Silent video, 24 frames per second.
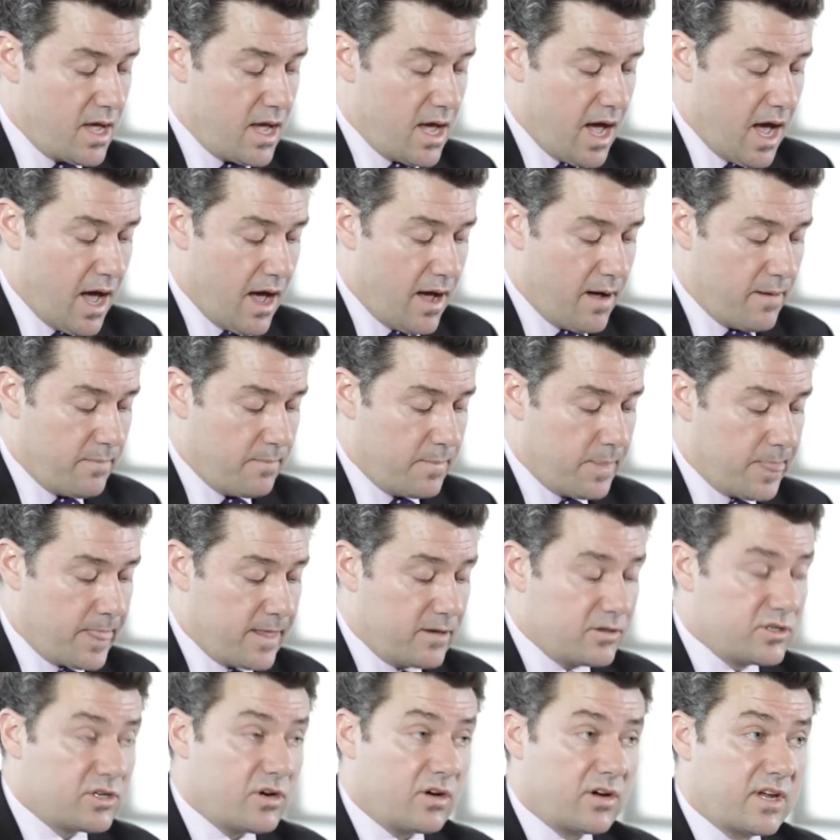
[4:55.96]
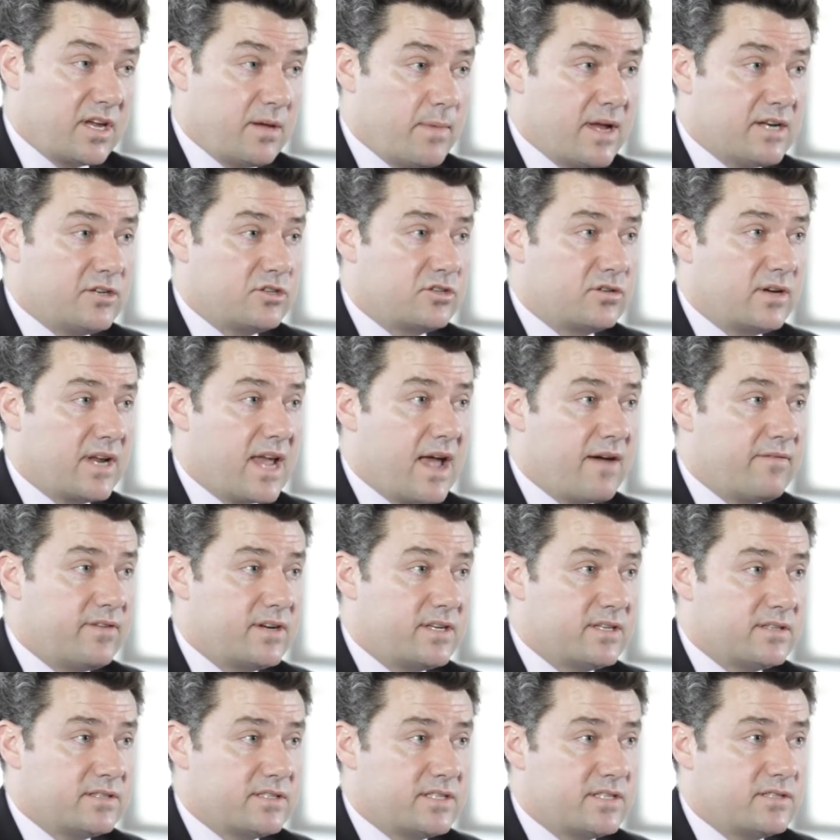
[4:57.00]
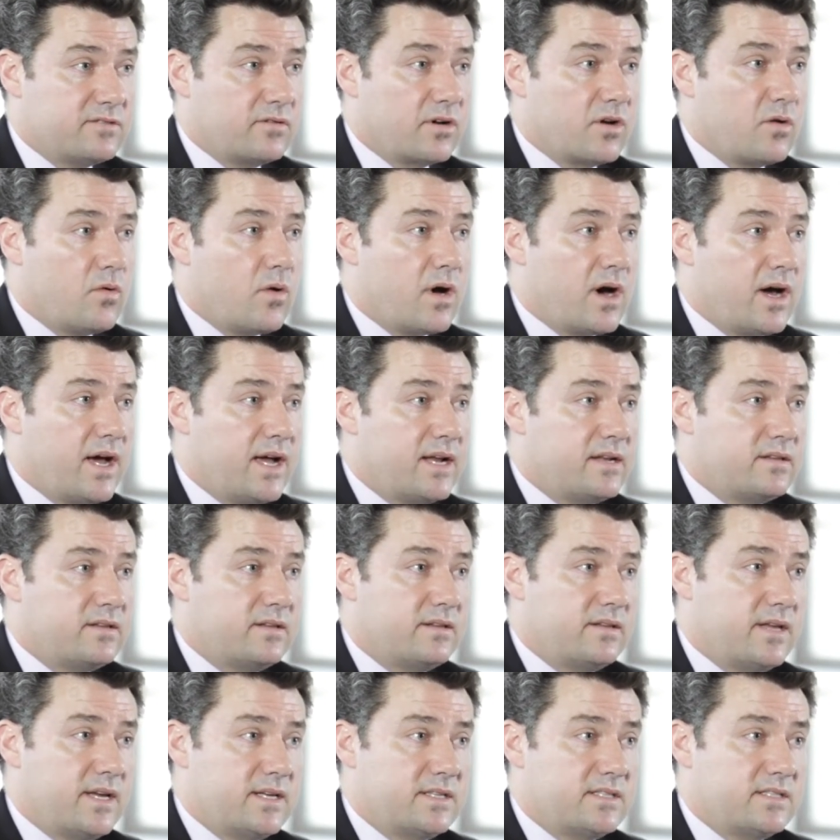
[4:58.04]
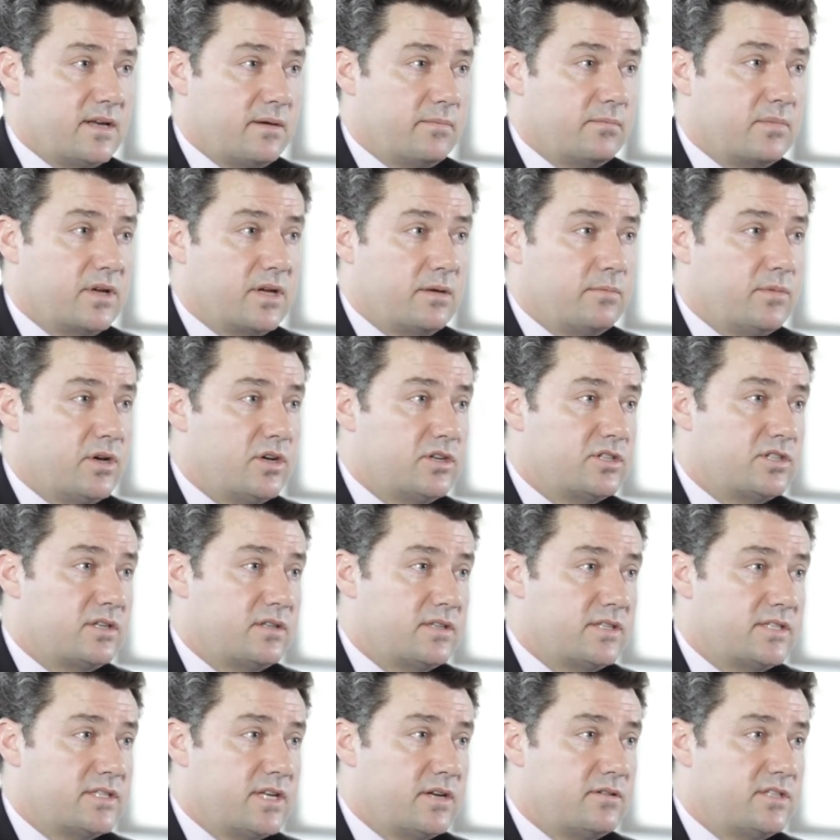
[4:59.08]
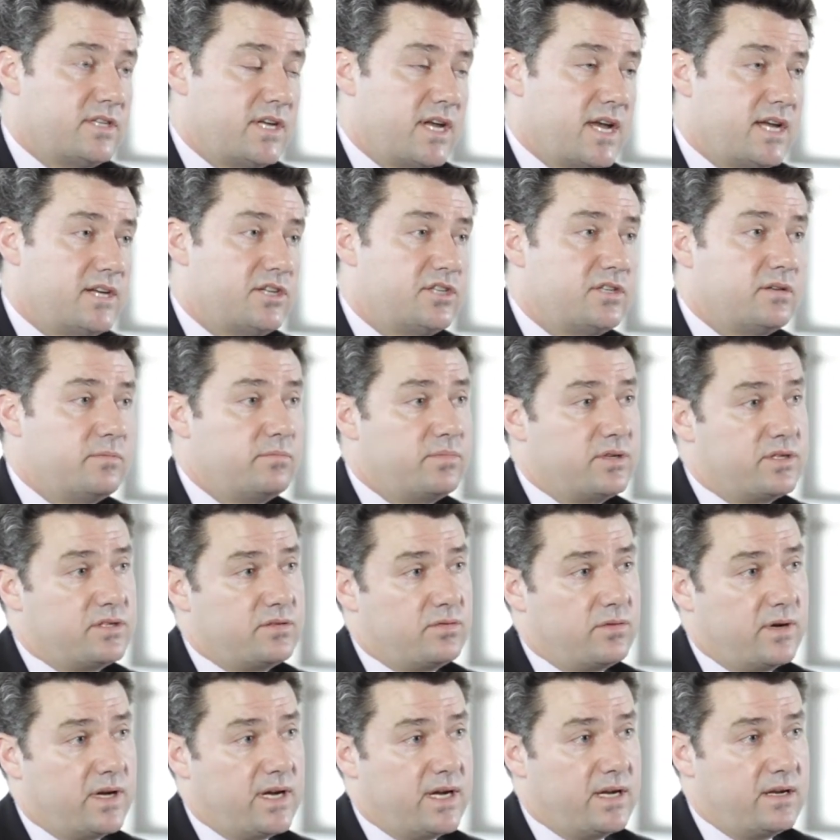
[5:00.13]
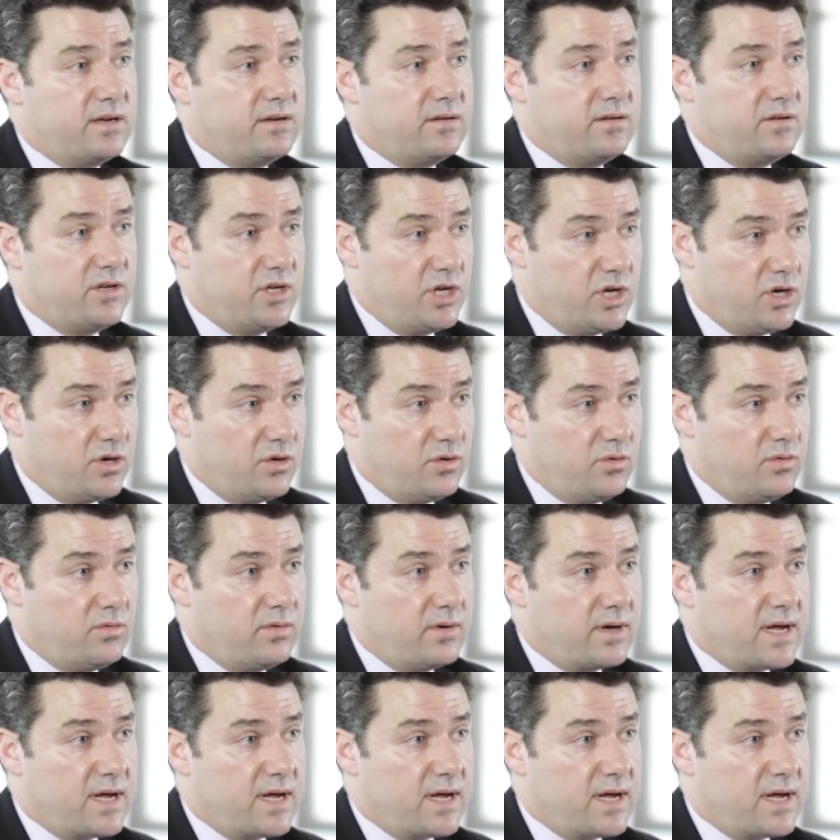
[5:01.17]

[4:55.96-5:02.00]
Um, documentary evidence is required that there's some commercial association between you